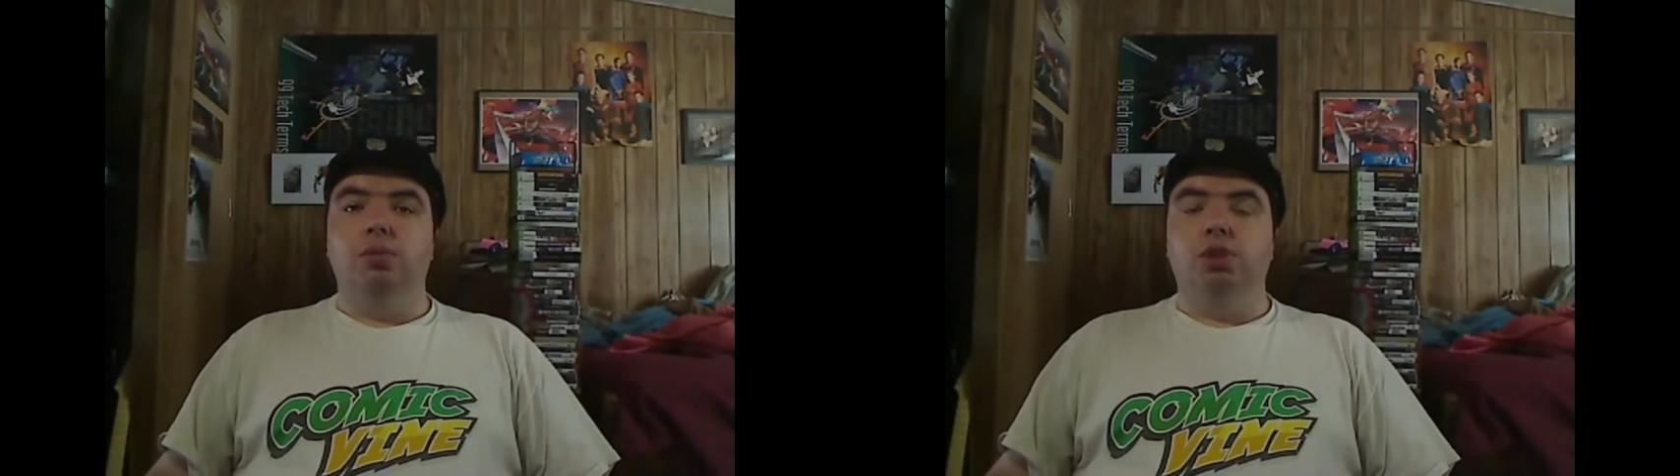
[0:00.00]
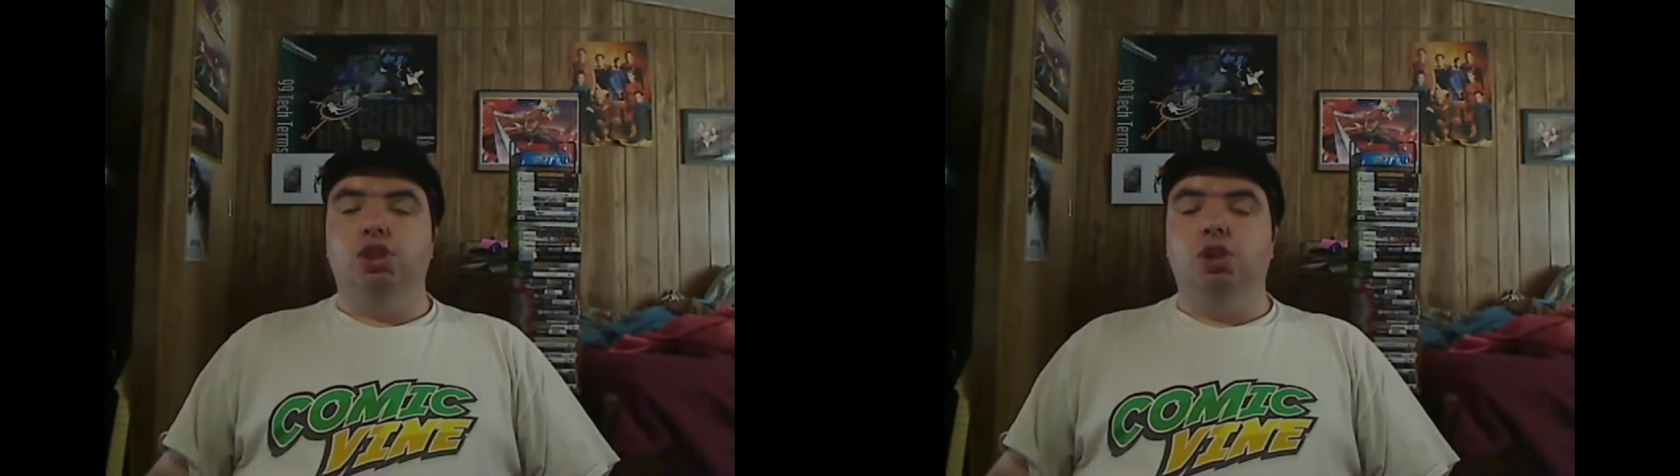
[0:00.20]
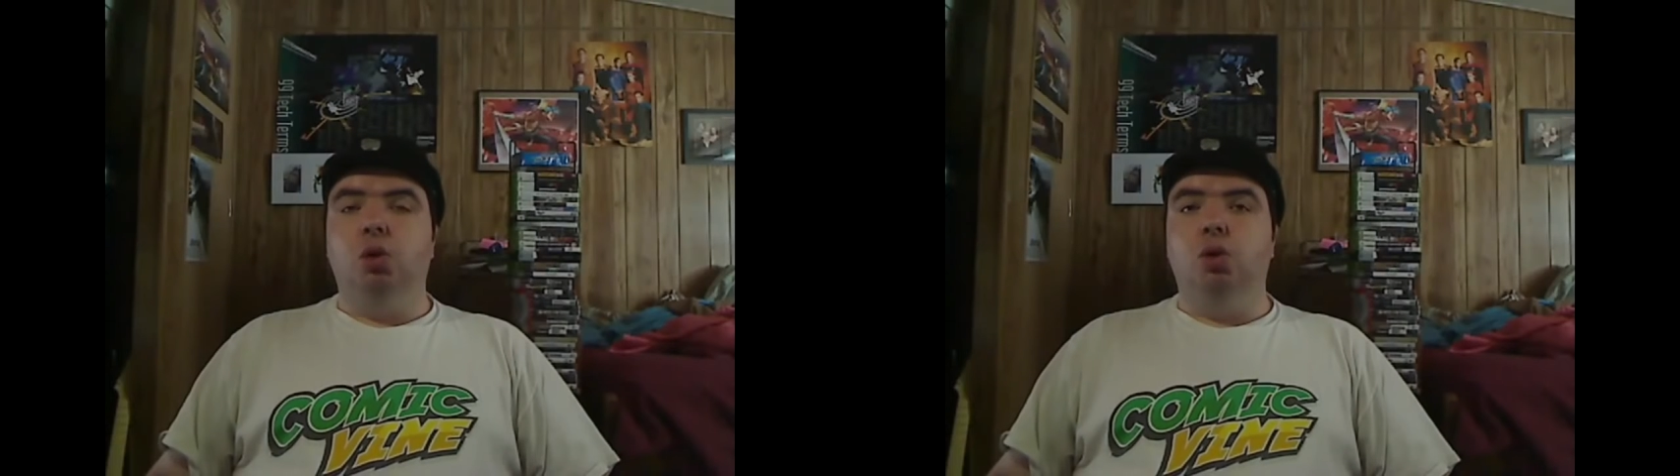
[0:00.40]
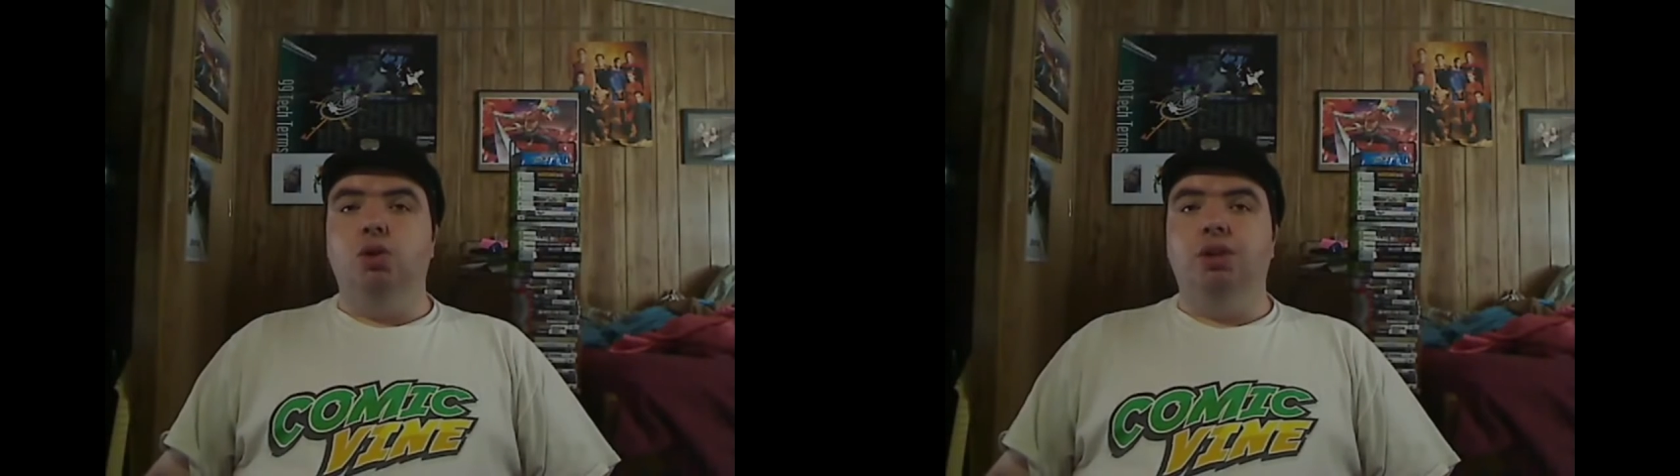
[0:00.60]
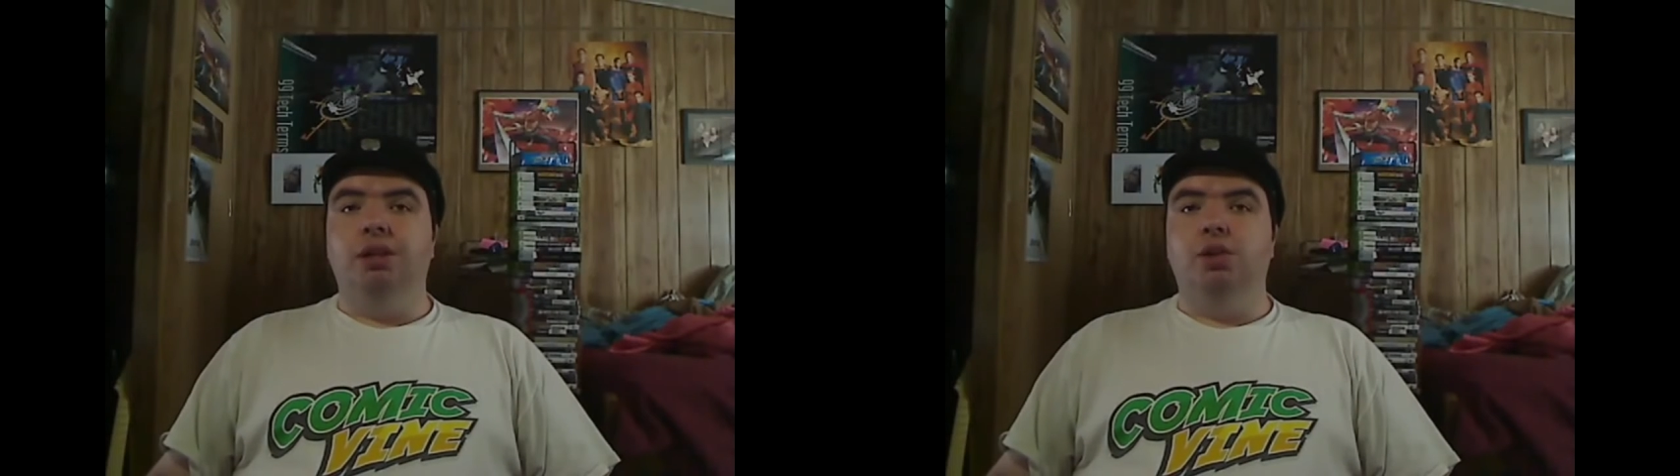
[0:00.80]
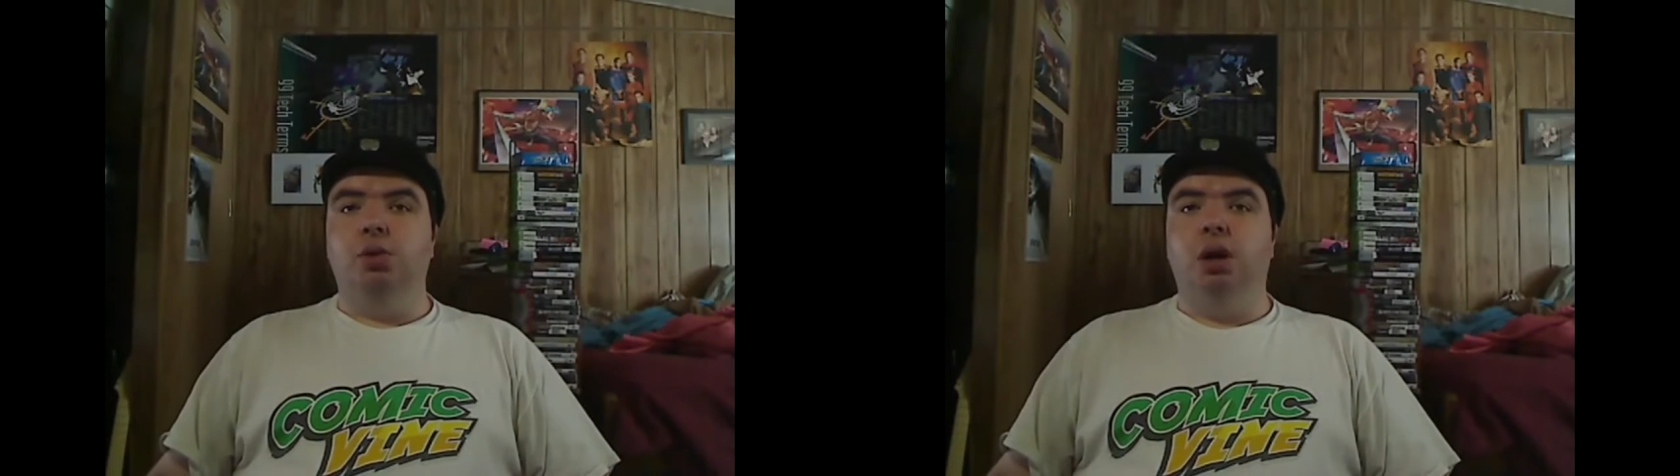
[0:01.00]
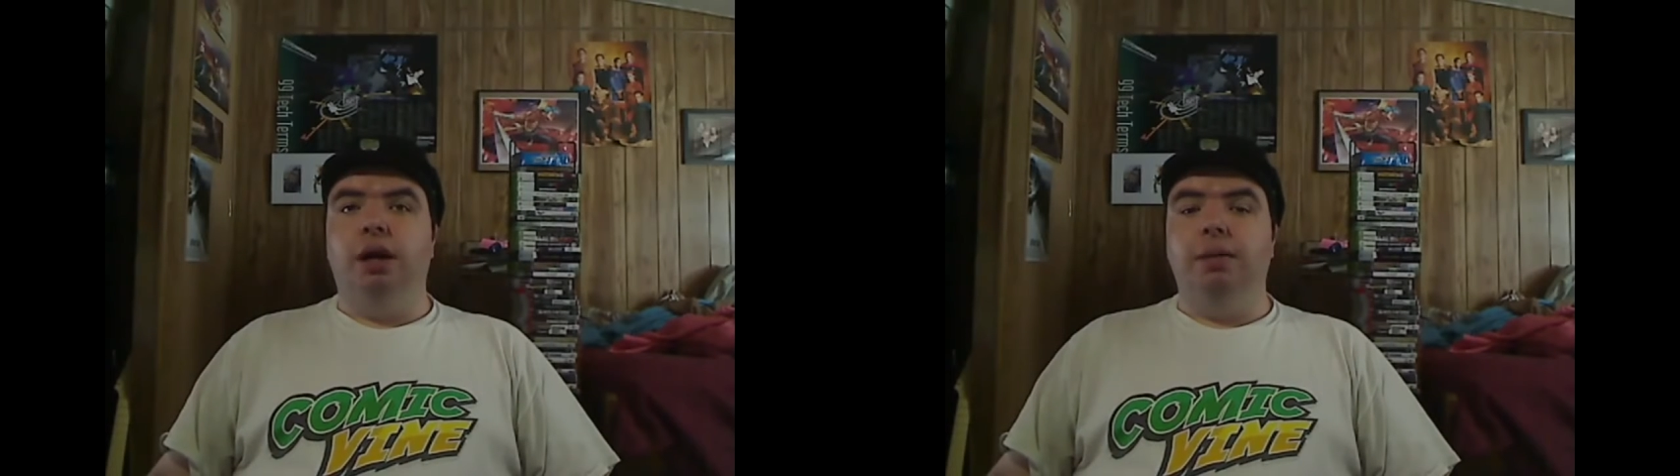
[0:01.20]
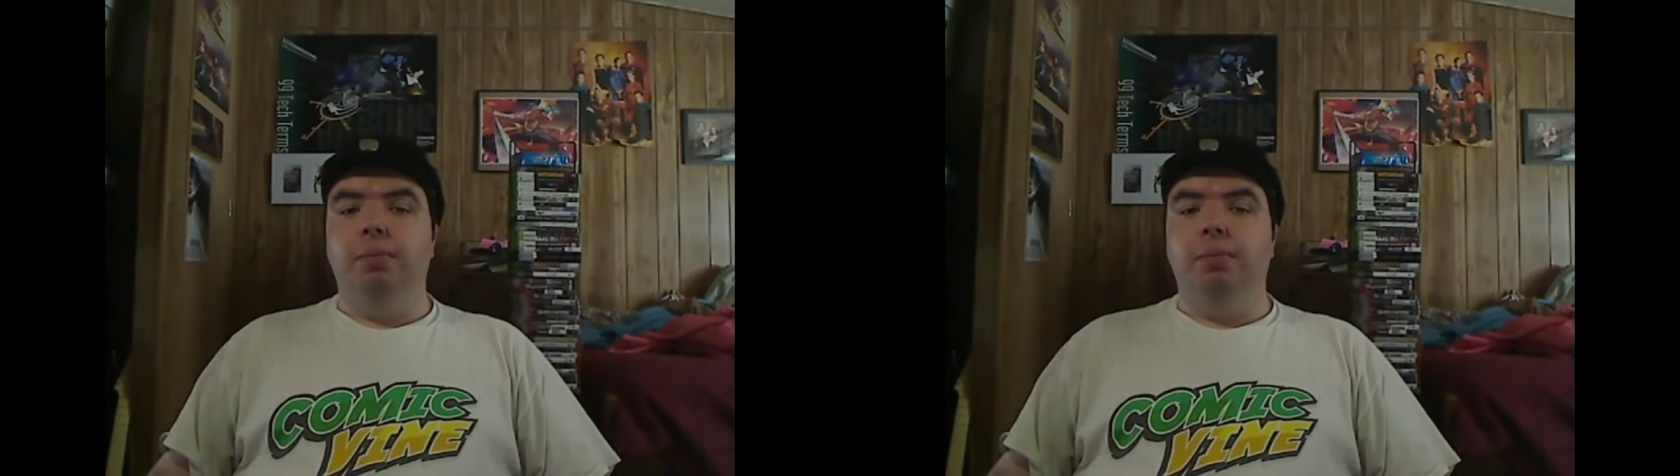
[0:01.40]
sold that you were on a